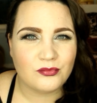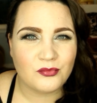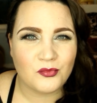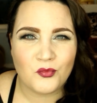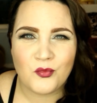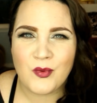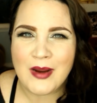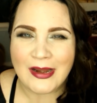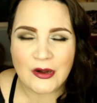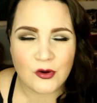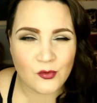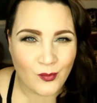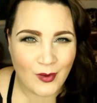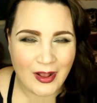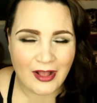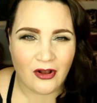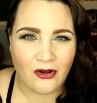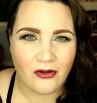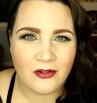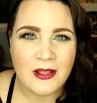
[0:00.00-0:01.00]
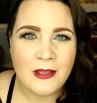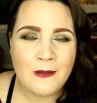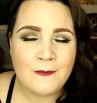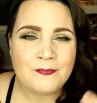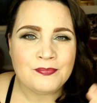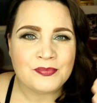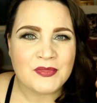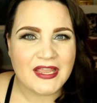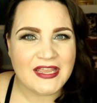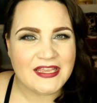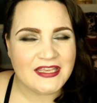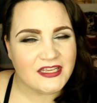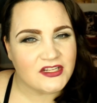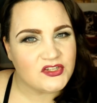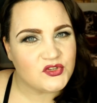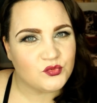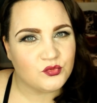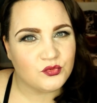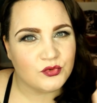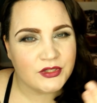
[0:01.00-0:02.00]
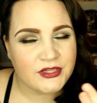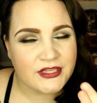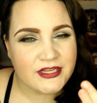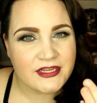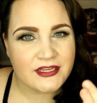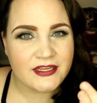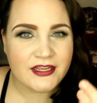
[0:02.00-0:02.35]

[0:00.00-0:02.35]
wear well. It gets really,